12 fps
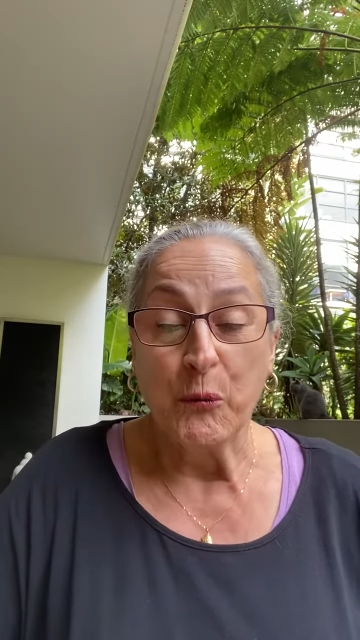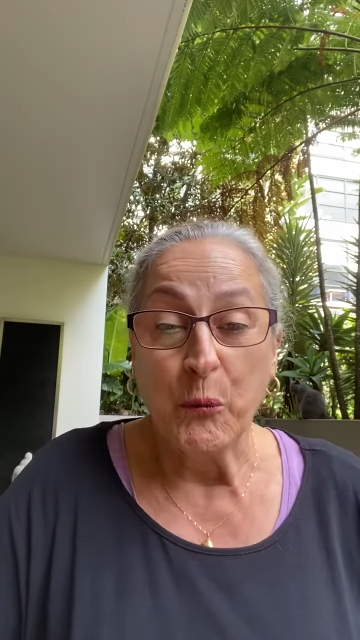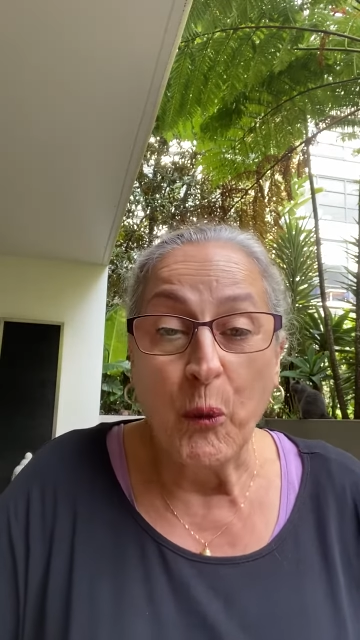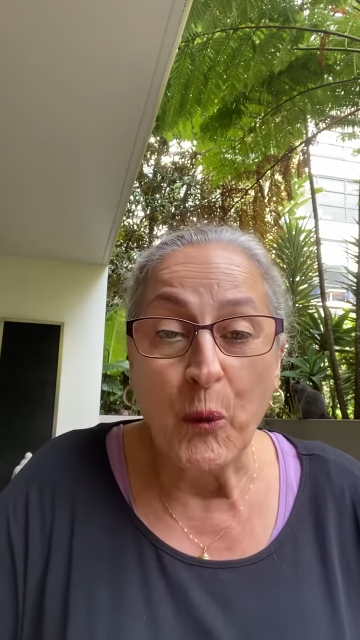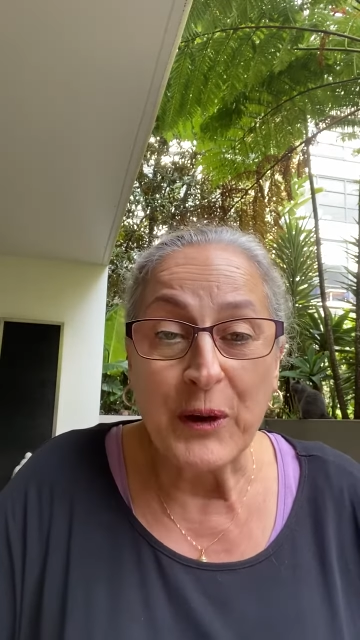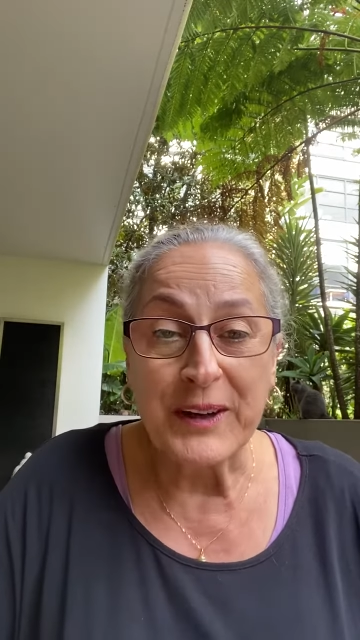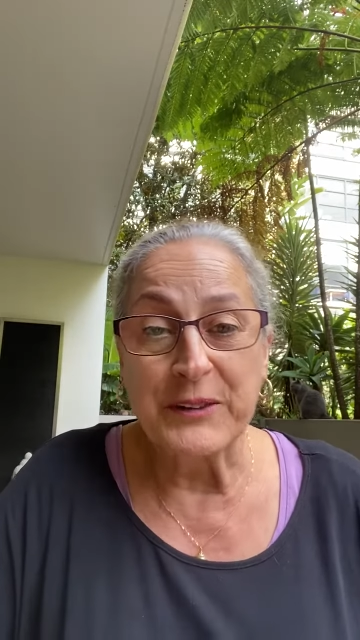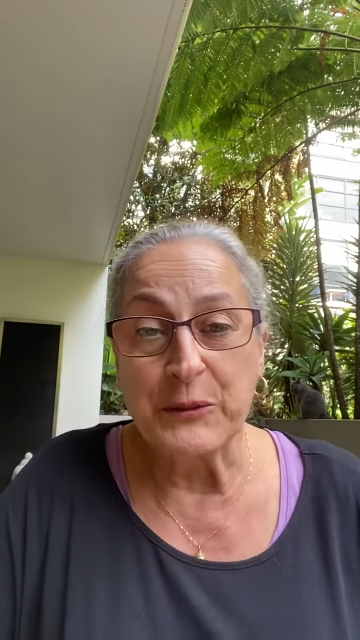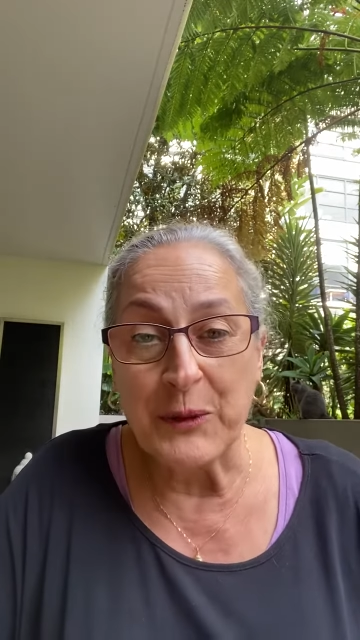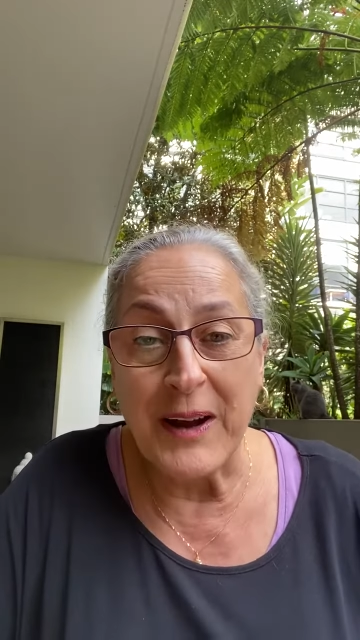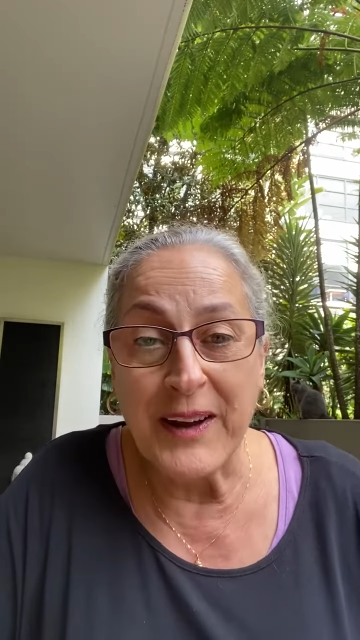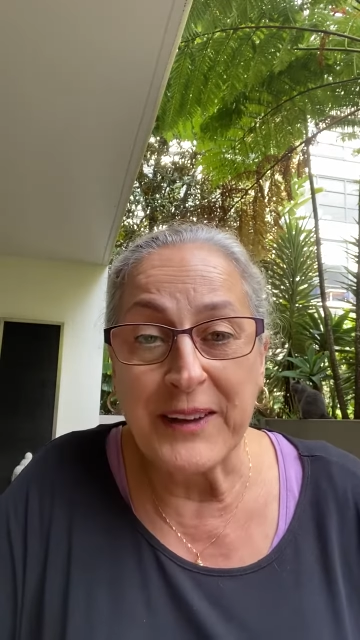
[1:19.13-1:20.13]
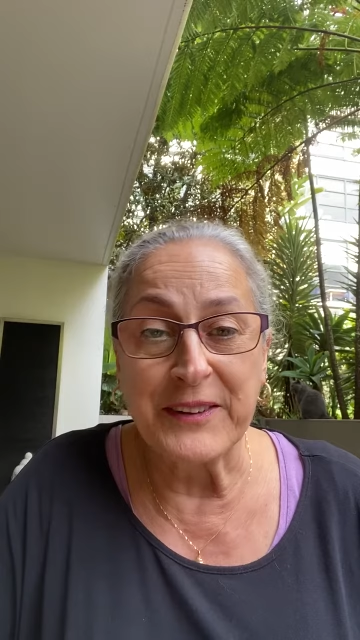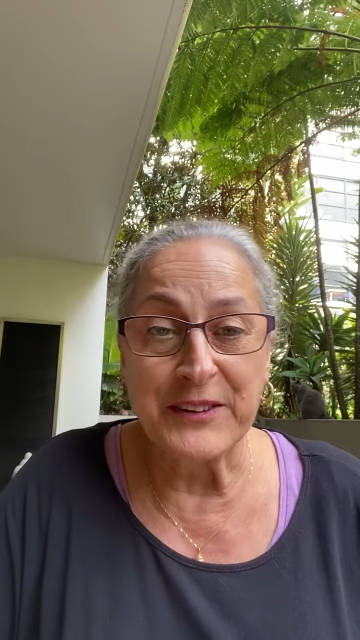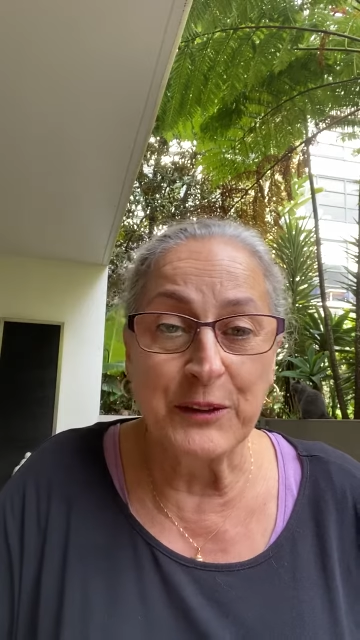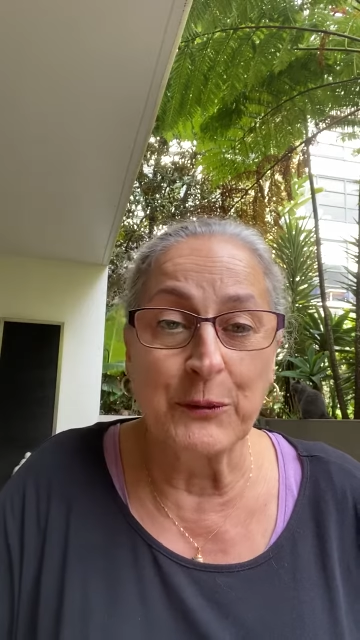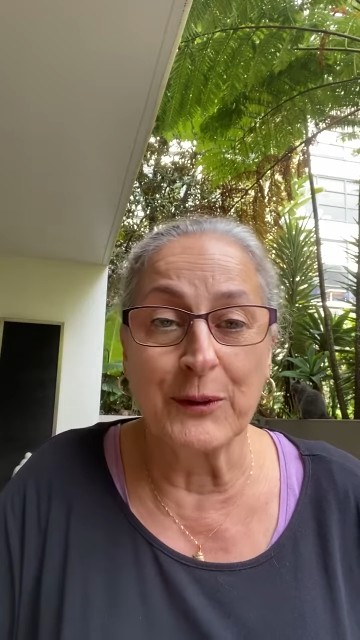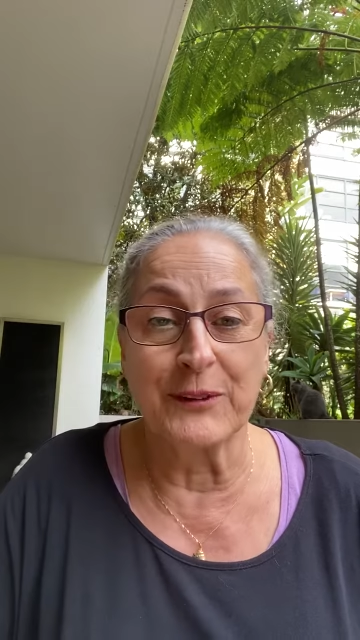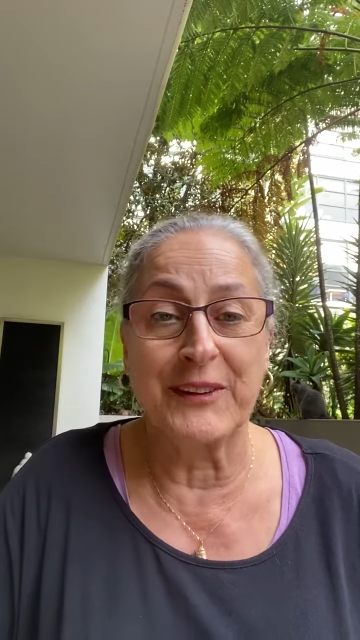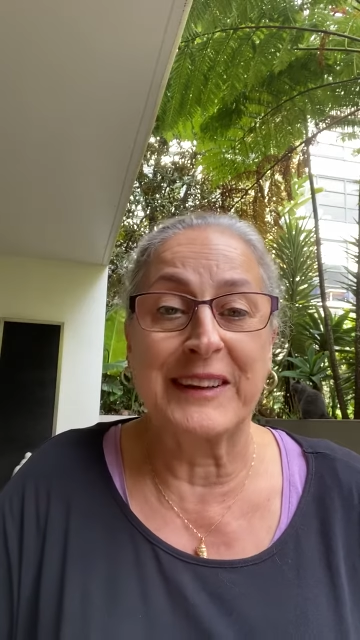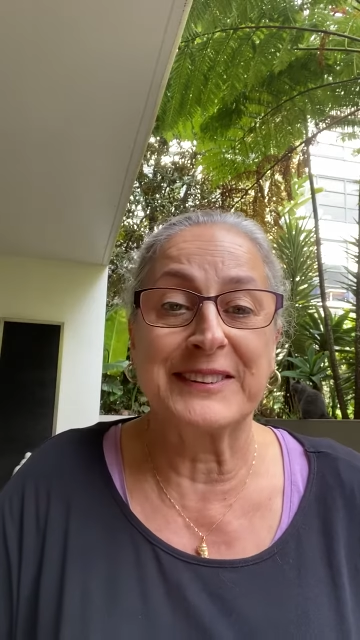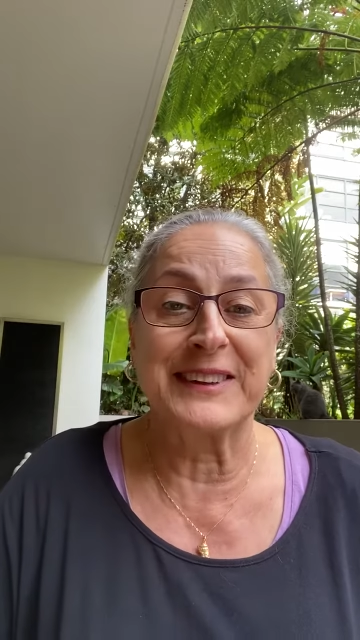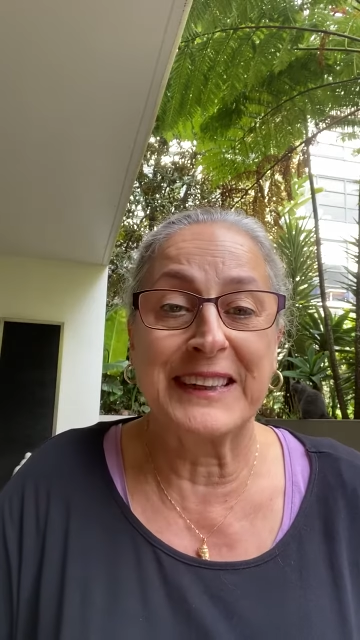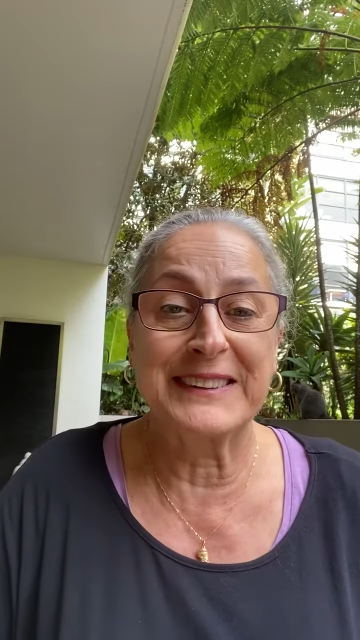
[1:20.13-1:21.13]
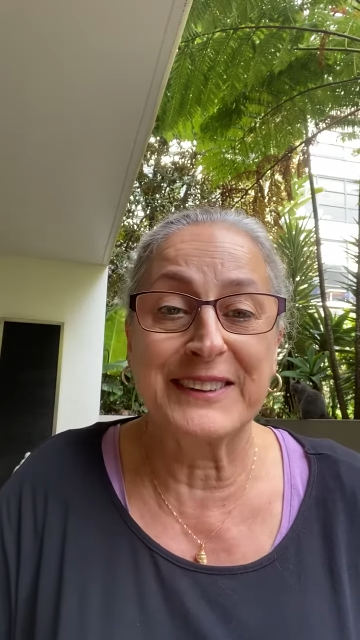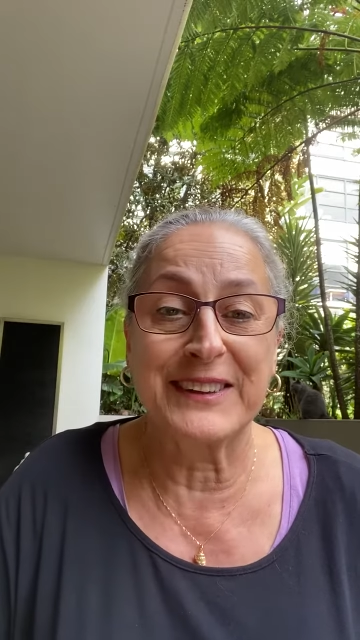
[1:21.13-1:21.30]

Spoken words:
walk and run and do all of those things